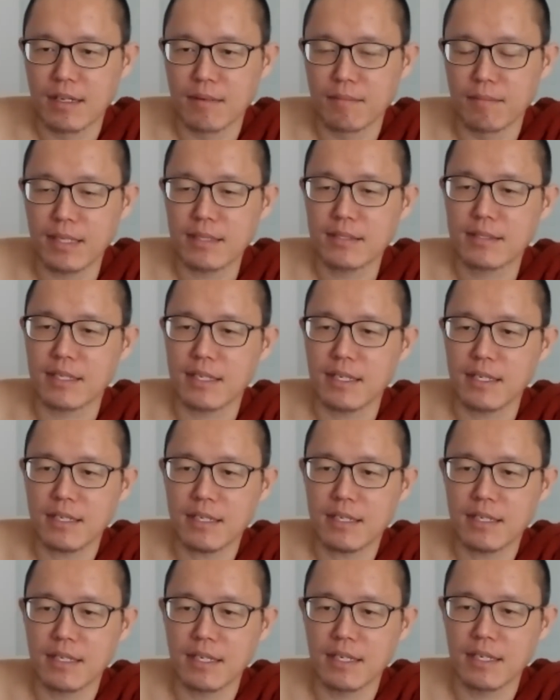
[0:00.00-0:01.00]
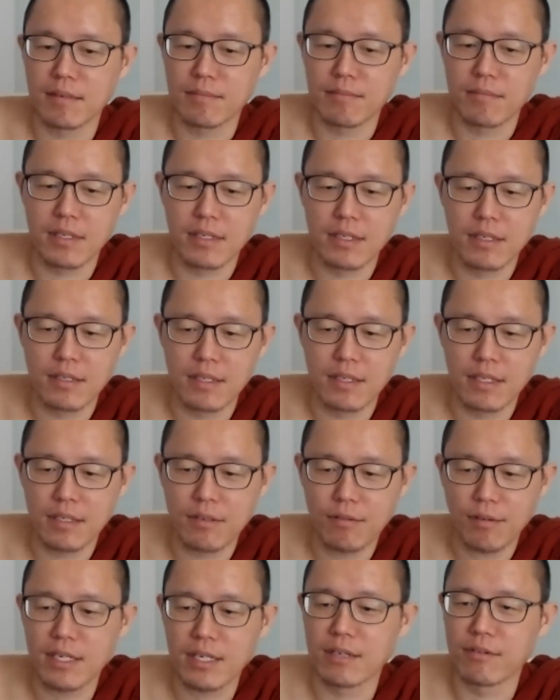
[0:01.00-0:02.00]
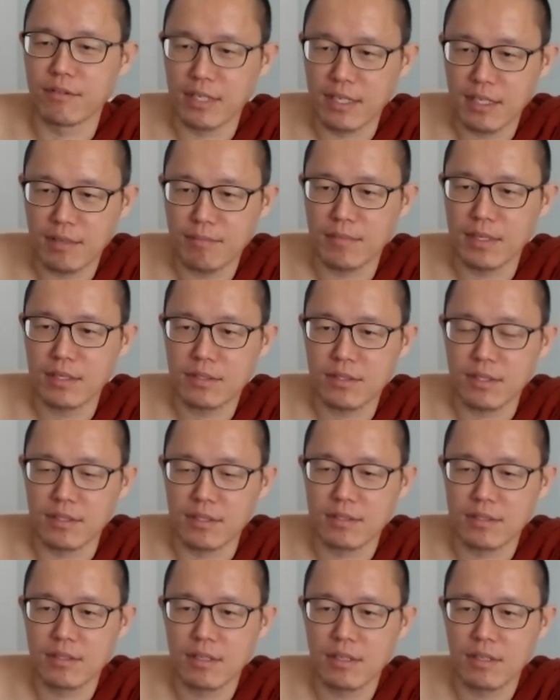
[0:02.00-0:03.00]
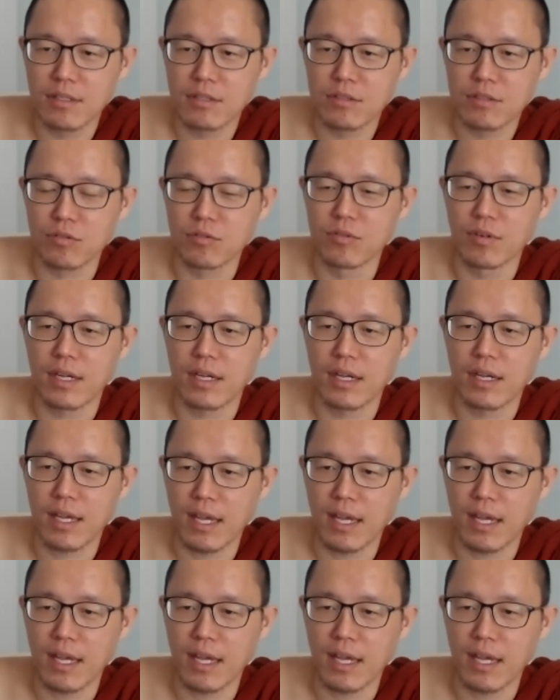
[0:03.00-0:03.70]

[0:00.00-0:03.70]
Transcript: basically what it really means is to